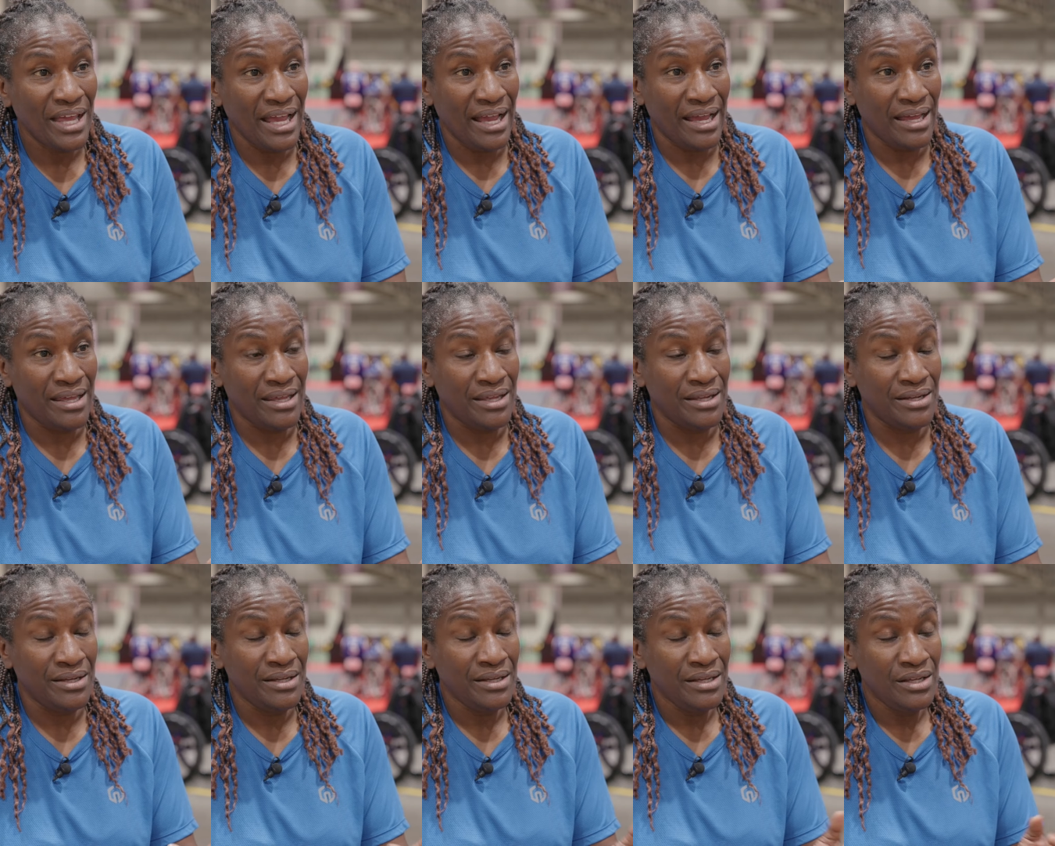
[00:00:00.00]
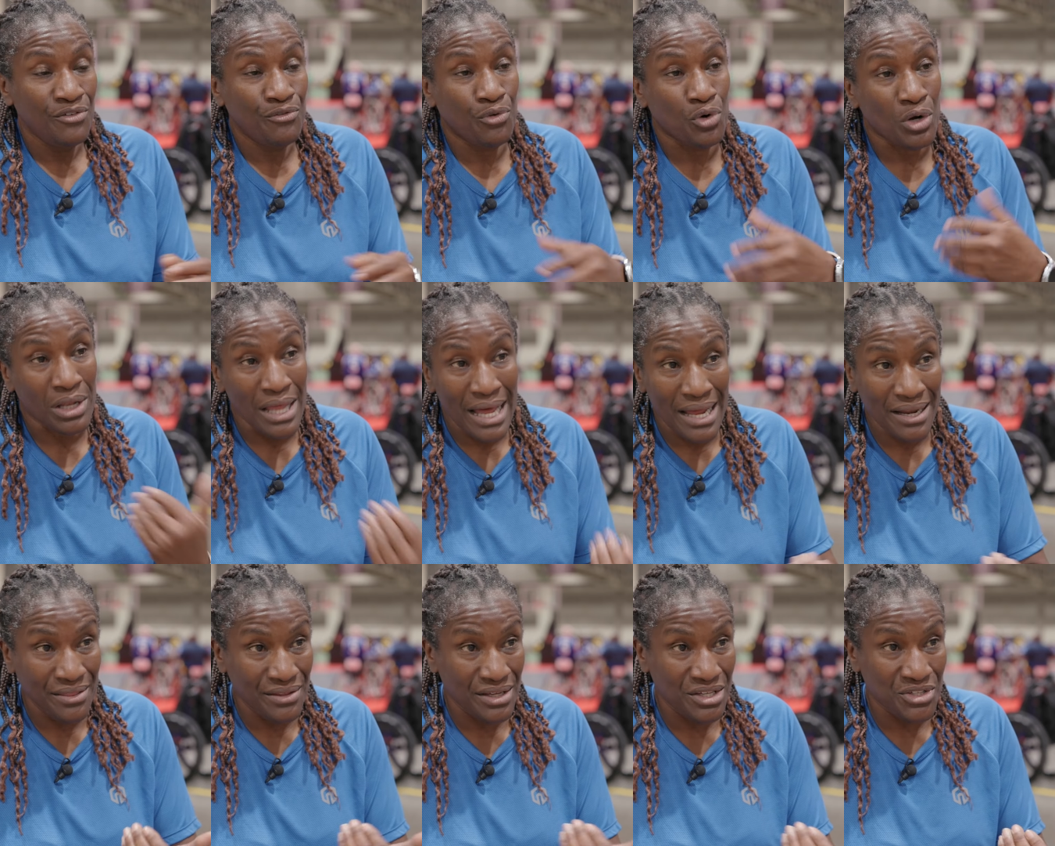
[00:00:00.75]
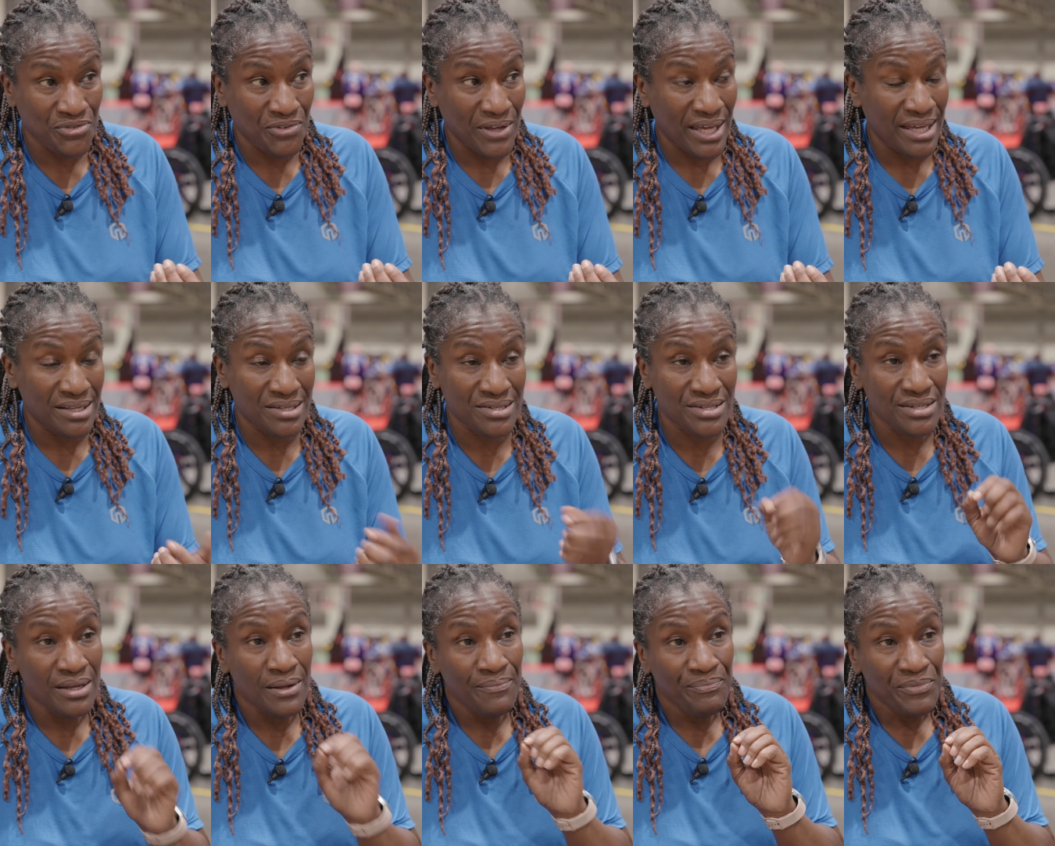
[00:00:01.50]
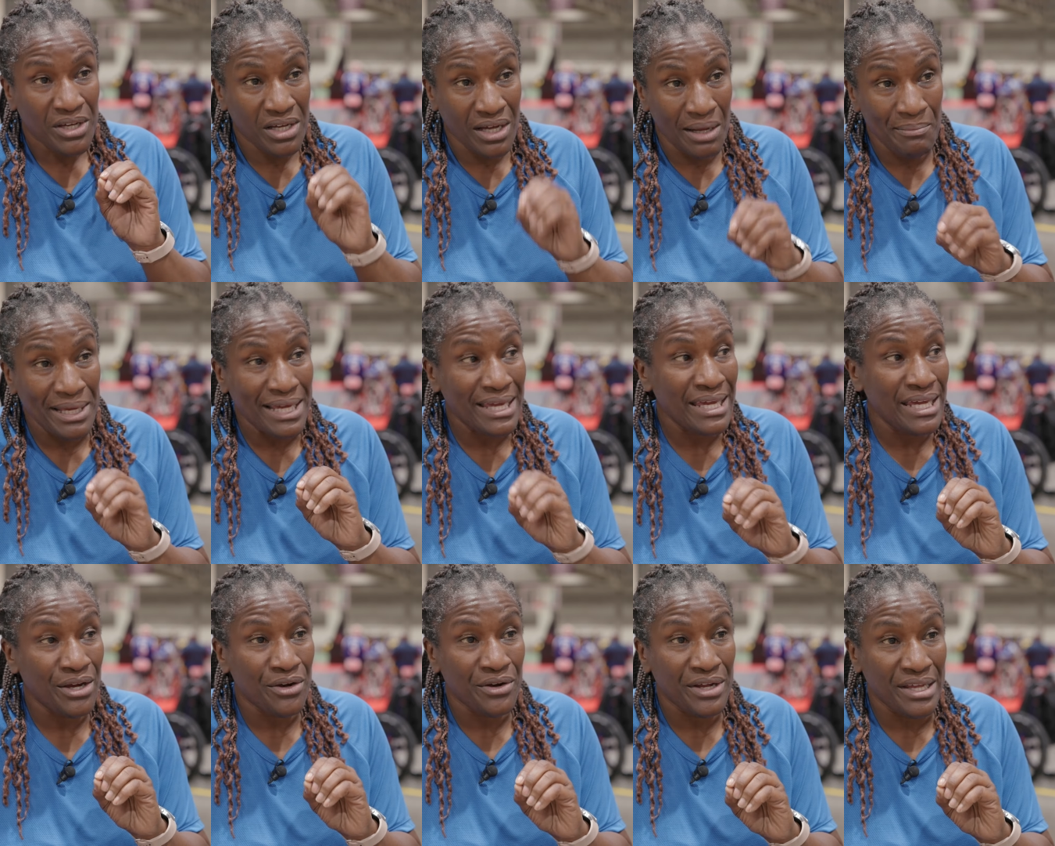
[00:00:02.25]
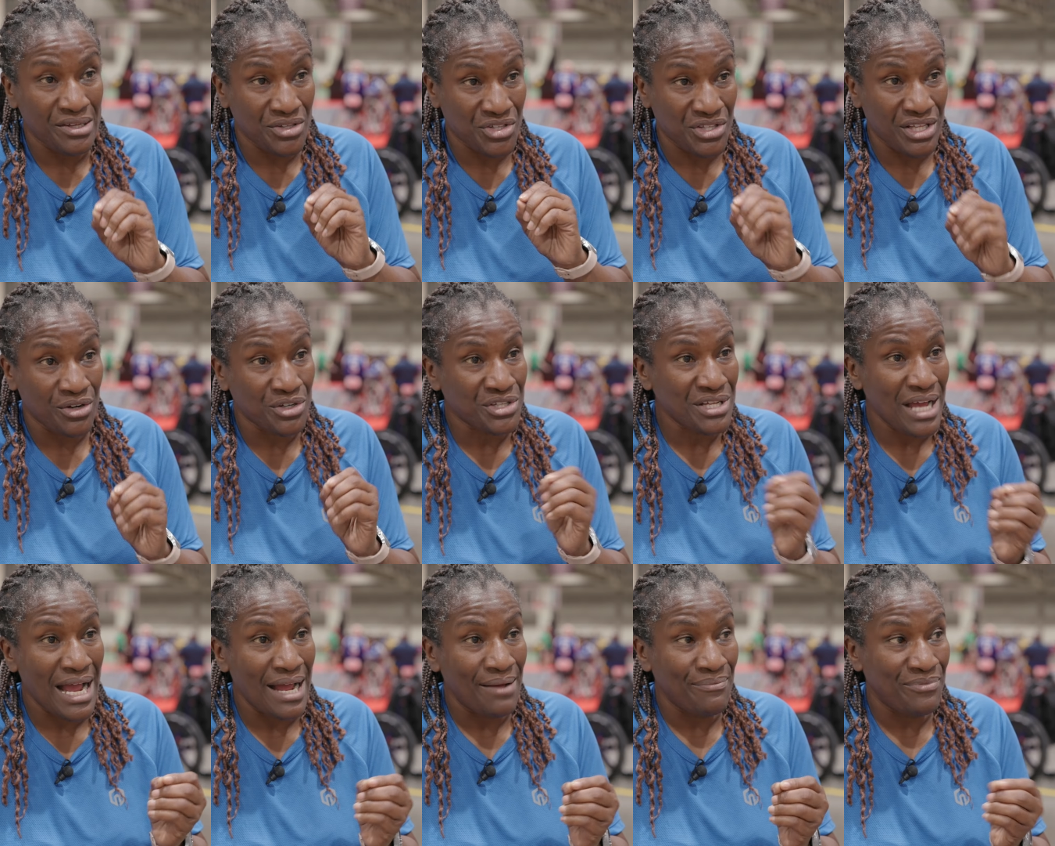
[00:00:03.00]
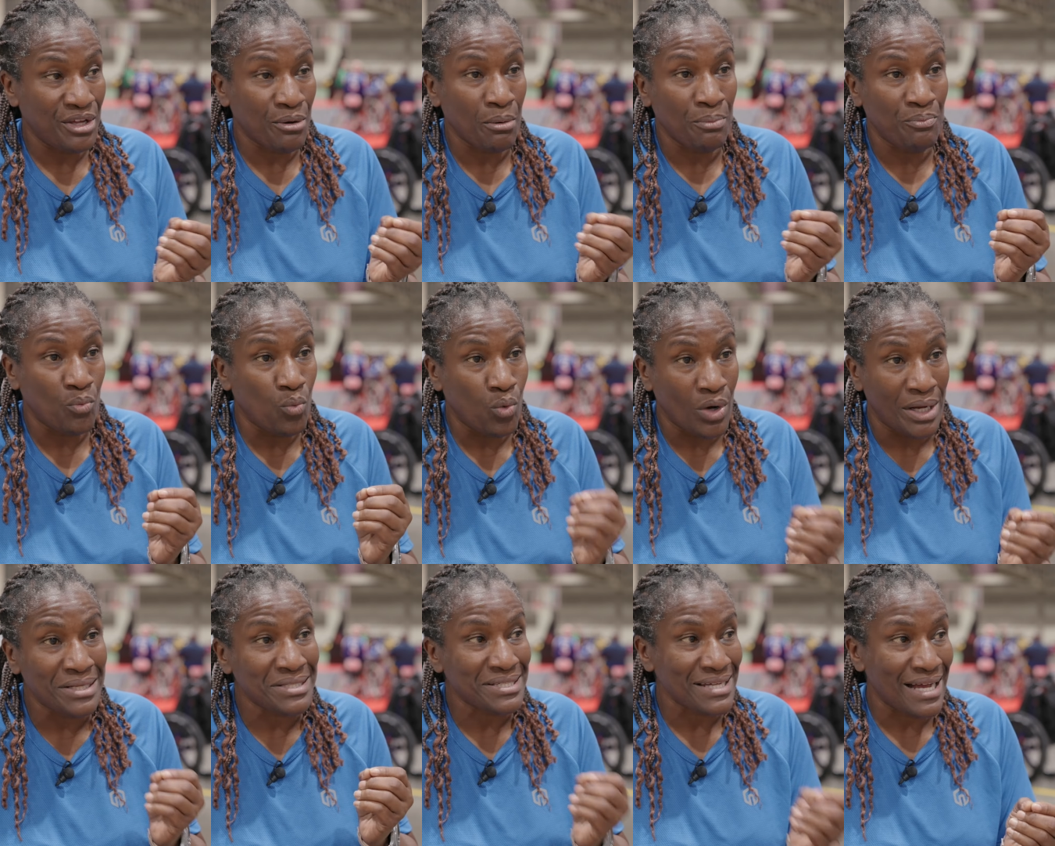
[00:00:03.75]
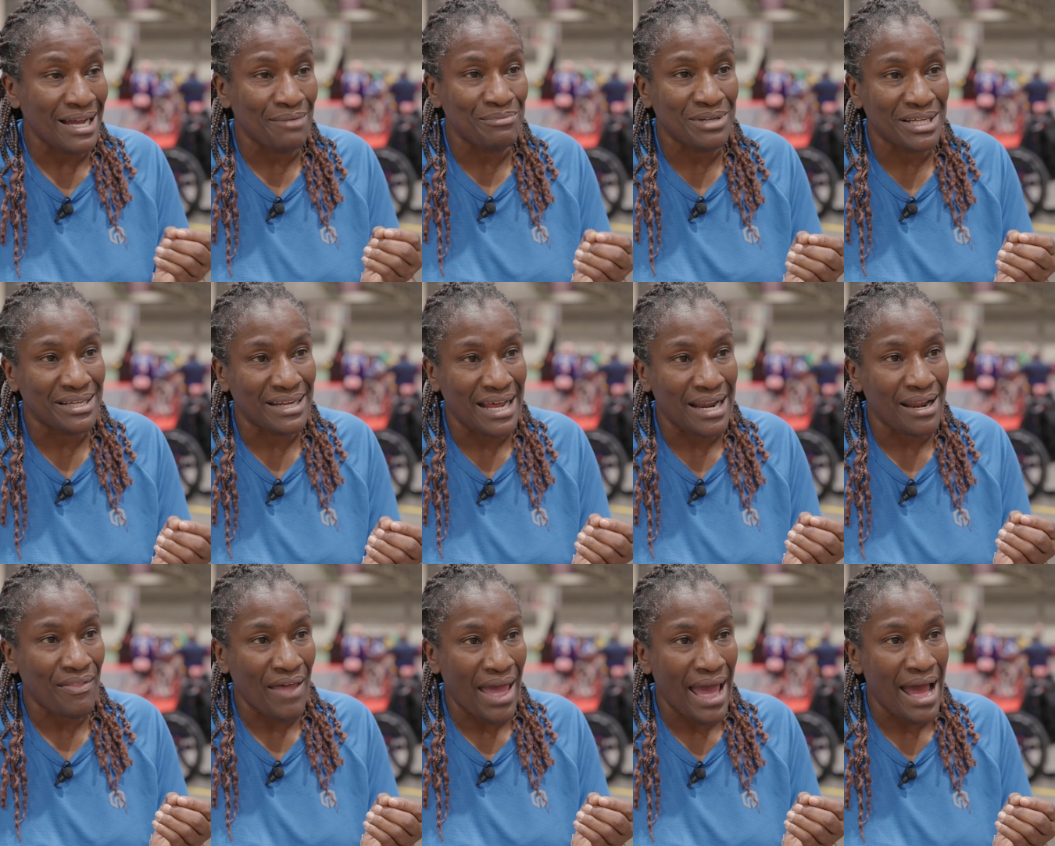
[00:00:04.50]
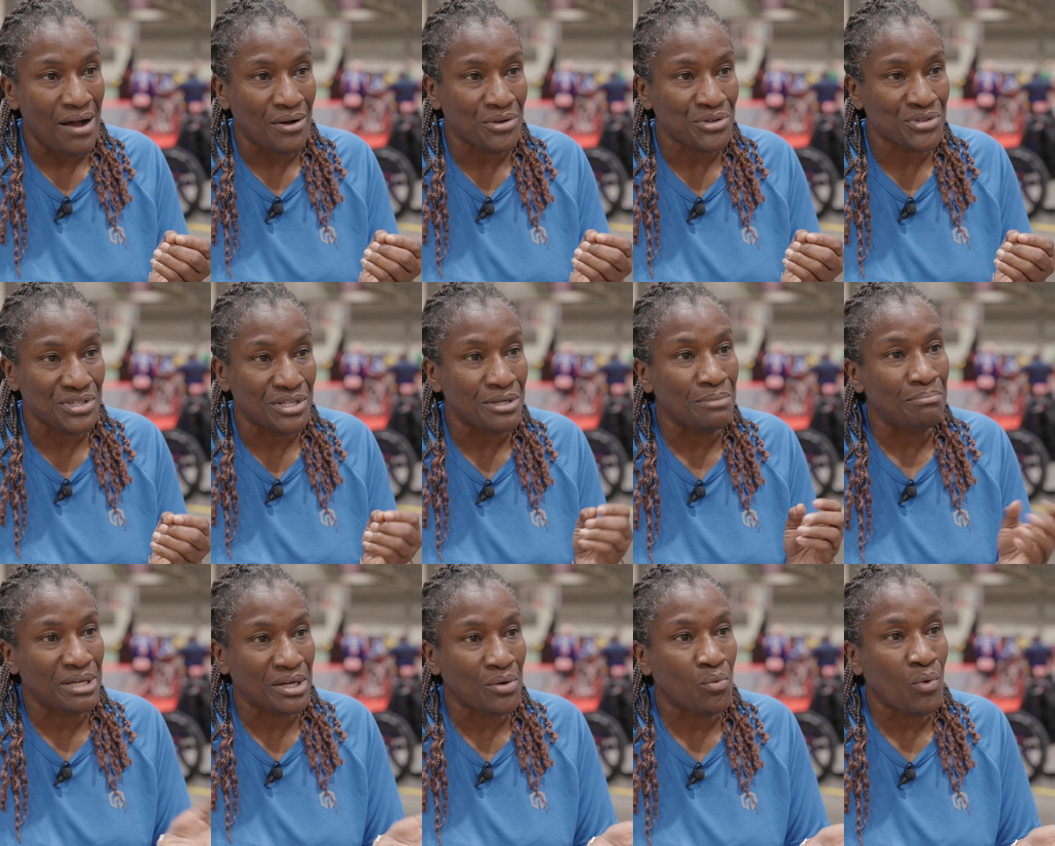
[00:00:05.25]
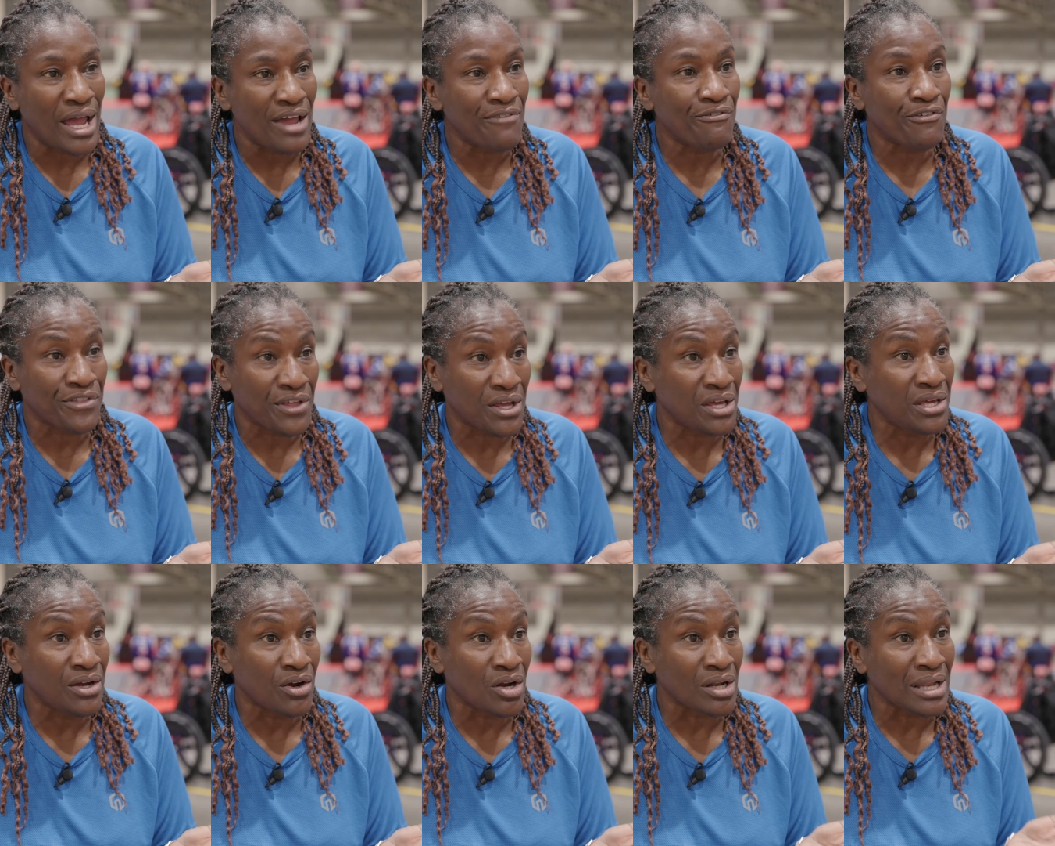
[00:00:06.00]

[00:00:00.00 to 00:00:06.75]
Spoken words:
And for a lot of these vets, coming here is their time, their one time to get out of the house in a big way for the year.